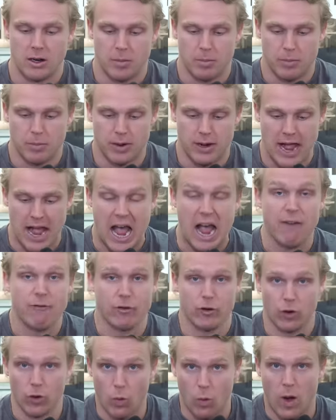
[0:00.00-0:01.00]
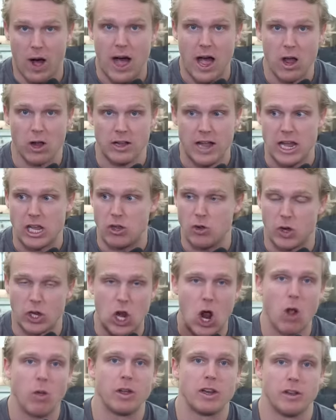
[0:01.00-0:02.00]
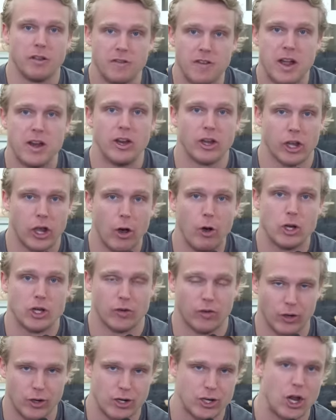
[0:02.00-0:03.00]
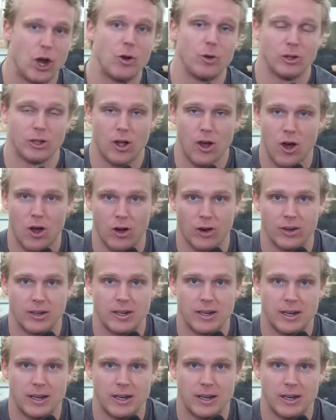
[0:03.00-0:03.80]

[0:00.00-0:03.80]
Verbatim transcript: But after a while, like, you can only defend a coach for so long.